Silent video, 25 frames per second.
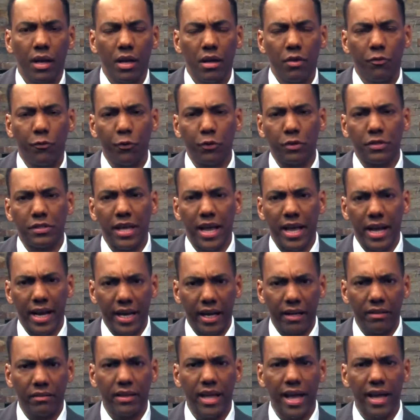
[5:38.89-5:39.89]
If you say, I
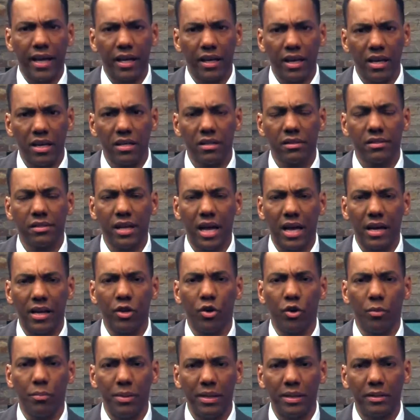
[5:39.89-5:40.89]
can take it a
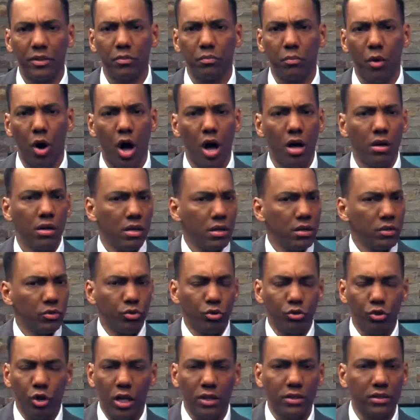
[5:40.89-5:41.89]
little bit more,
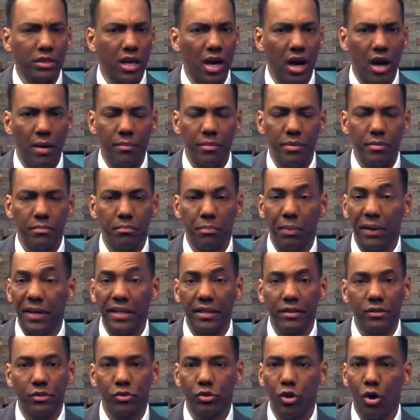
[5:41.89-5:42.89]
do not come.
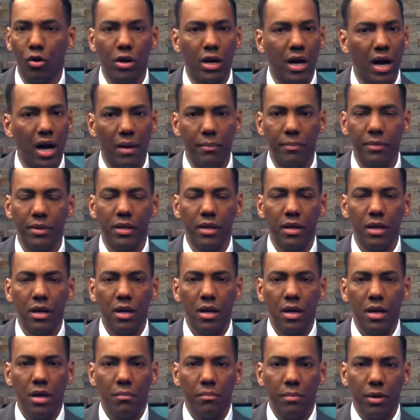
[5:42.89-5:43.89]
Please, don't come.
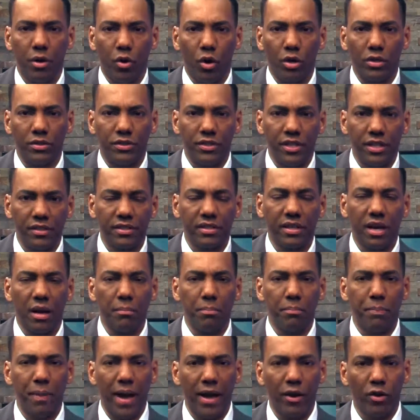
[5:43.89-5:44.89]
Because this
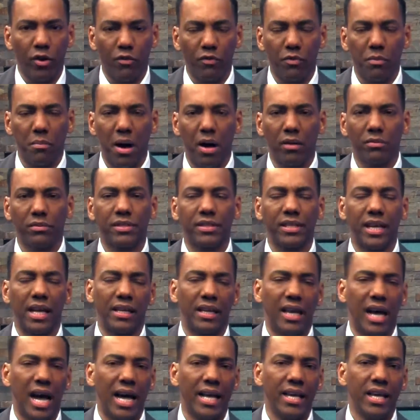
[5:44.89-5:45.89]
campaign of Mount
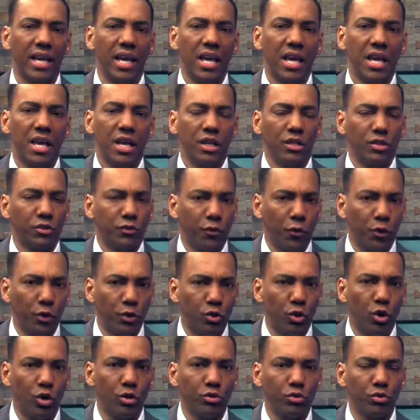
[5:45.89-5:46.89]
Sinai is for
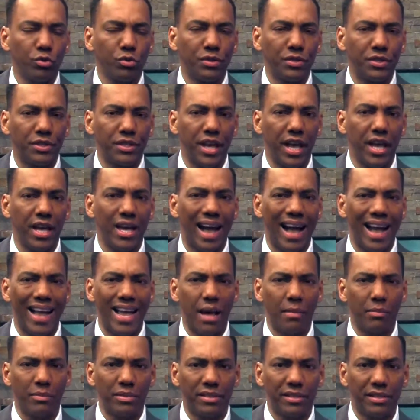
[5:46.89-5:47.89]
those who say, I
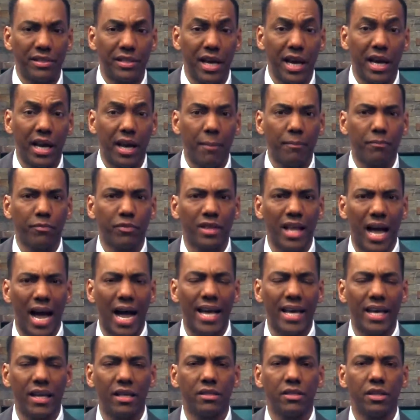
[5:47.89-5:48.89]
am sick and
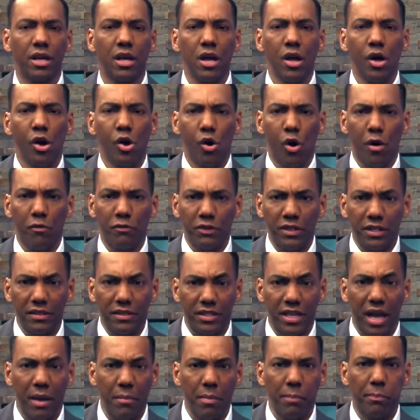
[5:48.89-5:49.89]
tired of the
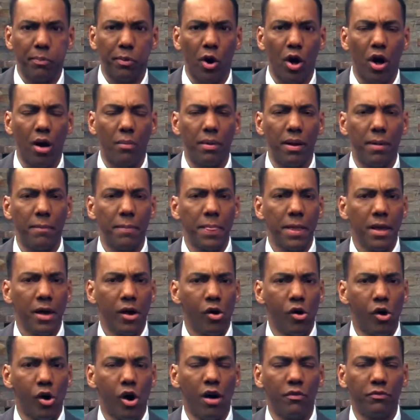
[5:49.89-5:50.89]
same problem,
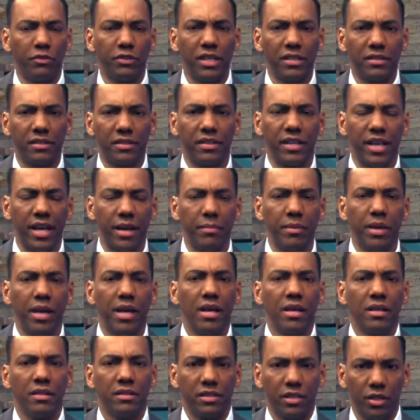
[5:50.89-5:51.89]
of the same
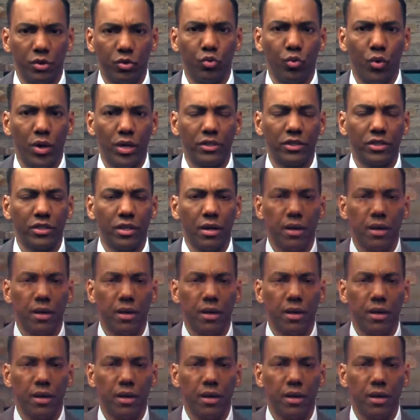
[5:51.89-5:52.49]
situation.